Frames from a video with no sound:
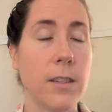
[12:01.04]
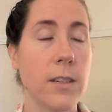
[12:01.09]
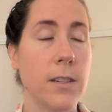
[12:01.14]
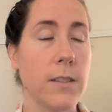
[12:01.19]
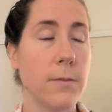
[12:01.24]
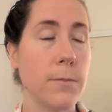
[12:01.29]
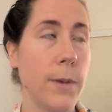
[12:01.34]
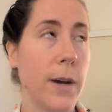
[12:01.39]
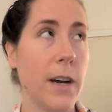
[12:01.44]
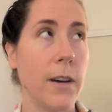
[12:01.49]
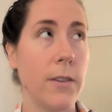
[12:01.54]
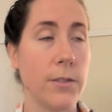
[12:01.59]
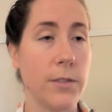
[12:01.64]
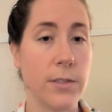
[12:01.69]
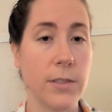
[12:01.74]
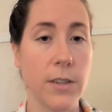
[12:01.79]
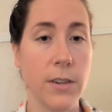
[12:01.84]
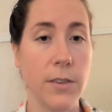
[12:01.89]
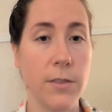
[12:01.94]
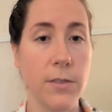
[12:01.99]
the
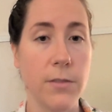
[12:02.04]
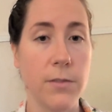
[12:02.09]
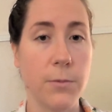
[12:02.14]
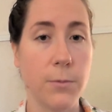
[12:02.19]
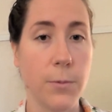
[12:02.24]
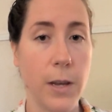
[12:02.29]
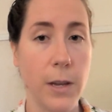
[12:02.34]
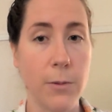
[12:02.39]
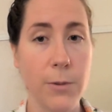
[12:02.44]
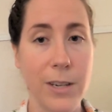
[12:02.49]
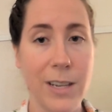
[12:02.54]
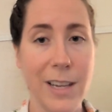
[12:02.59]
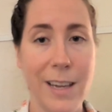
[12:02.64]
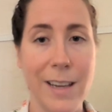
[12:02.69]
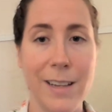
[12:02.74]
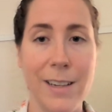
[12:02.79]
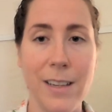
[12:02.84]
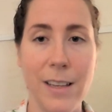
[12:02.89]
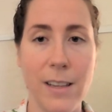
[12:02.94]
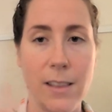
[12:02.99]
pounds of weight
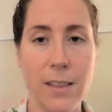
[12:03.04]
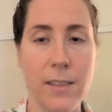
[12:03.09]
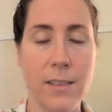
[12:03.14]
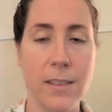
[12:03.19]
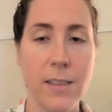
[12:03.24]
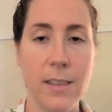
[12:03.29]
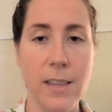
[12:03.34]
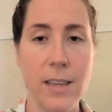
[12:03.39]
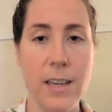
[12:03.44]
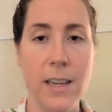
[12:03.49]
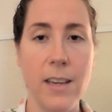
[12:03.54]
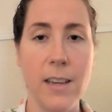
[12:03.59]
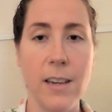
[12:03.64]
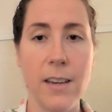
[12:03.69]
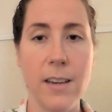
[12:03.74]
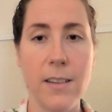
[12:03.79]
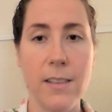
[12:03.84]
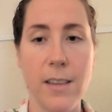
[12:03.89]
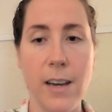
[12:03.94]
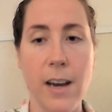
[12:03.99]
regain, and
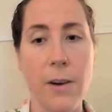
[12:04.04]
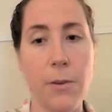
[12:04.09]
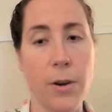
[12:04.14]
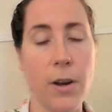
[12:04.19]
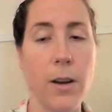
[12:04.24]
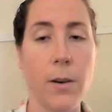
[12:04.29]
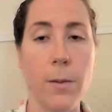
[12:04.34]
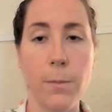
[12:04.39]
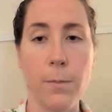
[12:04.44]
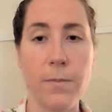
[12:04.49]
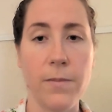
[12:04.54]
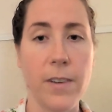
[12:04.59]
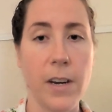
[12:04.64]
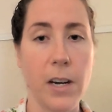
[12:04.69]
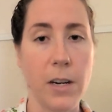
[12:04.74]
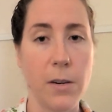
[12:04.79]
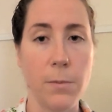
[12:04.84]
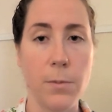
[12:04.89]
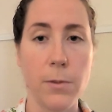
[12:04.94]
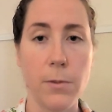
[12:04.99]
the outcome
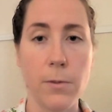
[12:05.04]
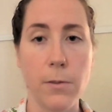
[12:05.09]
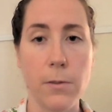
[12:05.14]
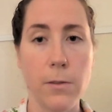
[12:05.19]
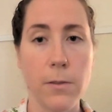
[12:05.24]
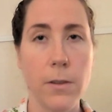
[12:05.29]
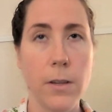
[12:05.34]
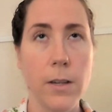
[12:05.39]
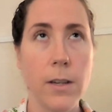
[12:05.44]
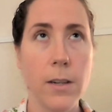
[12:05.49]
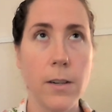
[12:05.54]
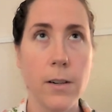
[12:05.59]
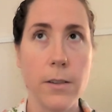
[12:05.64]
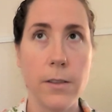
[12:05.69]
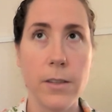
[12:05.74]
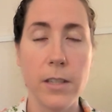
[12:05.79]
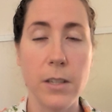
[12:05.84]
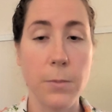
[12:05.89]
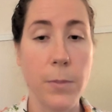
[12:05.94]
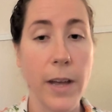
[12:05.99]
variable
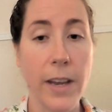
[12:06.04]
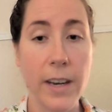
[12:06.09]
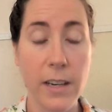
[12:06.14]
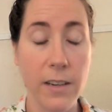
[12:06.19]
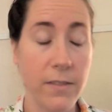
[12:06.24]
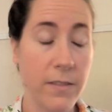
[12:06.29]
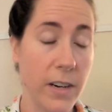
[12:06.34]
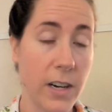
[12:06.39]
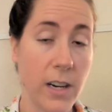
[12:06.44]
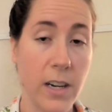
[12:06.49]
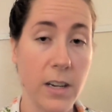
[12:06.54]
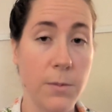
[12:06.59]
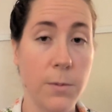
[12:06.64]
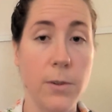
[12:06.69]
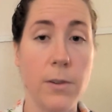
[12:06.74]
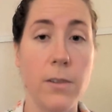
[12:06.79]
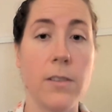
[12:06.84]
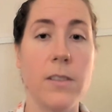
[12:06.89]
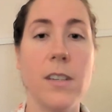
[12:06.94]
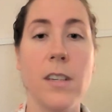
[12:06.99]
or the dependent
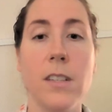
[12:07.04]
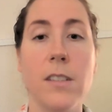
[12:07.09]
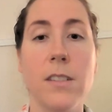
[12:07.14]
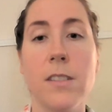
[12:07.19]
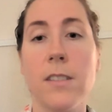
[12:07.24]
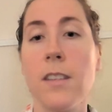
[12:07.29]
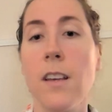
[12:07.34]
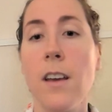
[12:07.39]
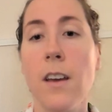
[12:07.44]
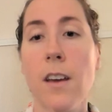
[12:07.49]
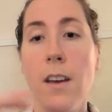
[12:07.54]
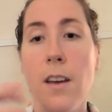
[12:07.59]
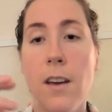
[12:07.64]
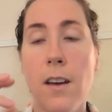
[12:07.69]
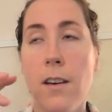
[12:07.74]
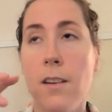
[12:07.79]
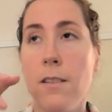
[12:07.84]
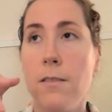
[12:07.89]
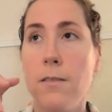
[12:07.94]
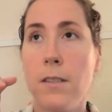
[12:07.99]
variable is
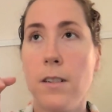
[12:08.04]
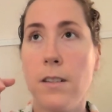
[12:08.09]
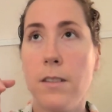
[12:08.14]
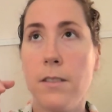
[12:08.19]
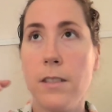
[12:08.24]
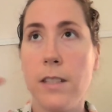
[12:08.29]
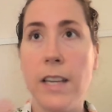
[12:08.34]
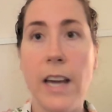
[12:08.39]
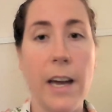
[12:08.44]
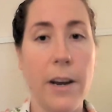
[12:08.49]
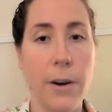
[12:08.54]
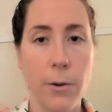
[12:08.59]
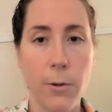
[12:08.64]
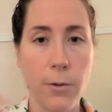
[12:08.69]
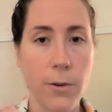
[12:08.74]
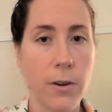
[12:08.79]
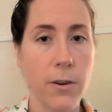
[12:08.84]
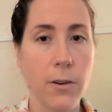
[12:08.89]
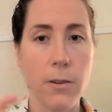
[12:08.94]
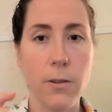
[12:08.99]

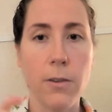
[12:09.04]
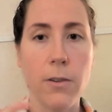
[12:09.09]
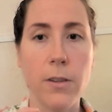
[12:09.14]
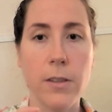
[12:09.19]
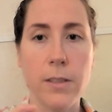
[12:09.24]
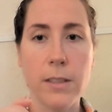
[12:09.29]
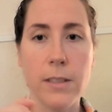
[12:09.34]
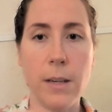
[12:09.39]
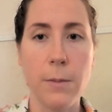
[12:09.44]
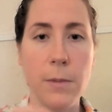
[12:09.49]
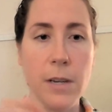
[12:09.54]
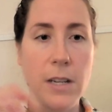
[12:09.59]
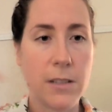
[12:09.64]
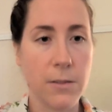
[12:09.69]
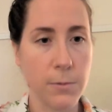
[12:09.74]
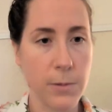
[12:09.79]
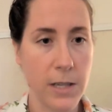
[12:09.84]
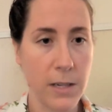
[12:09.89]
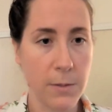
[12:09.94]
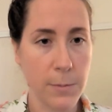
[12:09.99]
categorical. Somebody
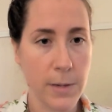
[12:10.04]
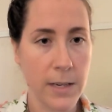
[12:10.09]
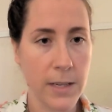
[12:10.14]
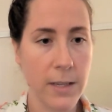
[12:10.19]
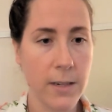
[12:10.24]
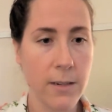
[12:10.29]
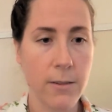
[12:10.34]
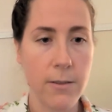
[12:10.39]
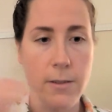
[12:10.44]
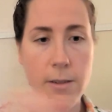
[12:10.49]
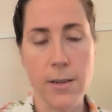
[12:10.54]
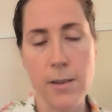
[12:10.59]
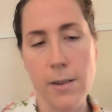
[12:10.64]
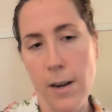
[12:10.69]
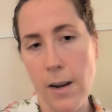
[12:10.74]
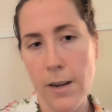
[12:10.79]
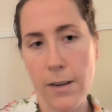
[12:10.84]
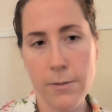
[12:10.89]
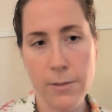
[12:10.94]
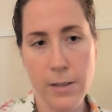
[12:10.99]
is readmitted or they're
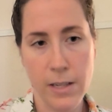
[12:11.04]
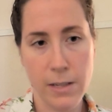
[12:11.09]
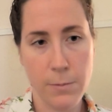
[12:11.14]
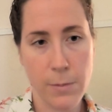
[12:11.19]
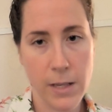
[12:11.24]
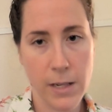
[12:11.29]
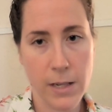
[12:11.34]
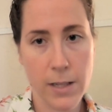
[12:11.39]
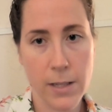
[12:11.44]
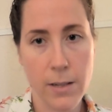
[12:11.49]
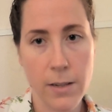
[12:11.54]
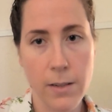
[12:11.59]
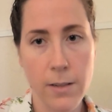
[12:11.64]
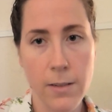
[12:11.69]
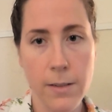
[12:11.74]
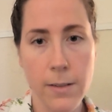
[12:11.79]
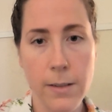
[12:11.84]
not readmitted.